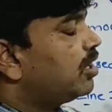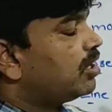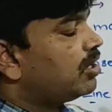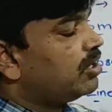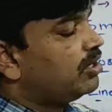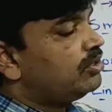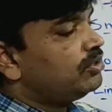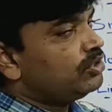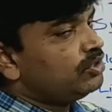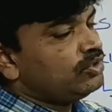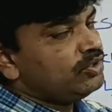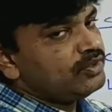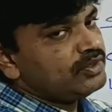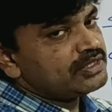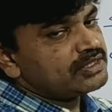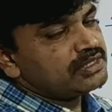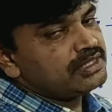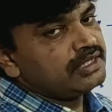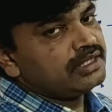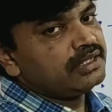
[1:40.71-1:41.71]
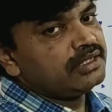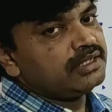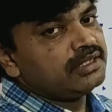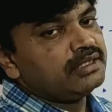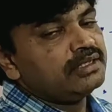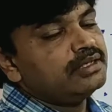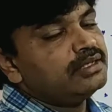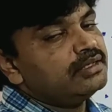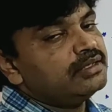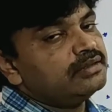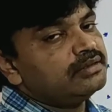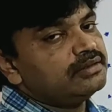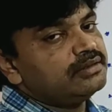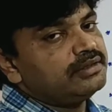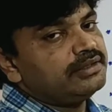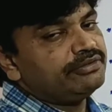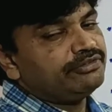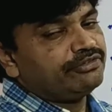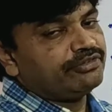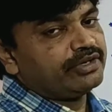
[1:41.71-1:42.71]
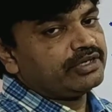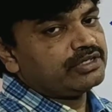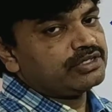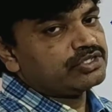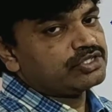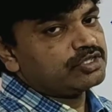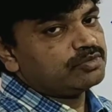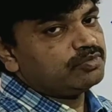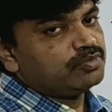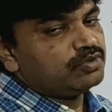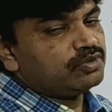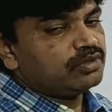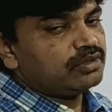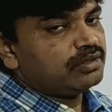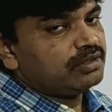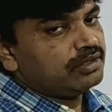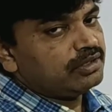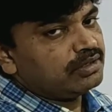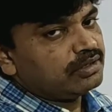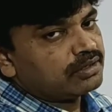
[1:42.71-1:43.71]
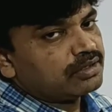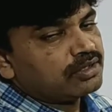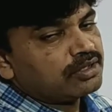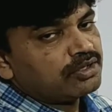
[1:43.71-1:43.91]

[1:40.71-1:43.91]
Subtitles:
continuously differentiable.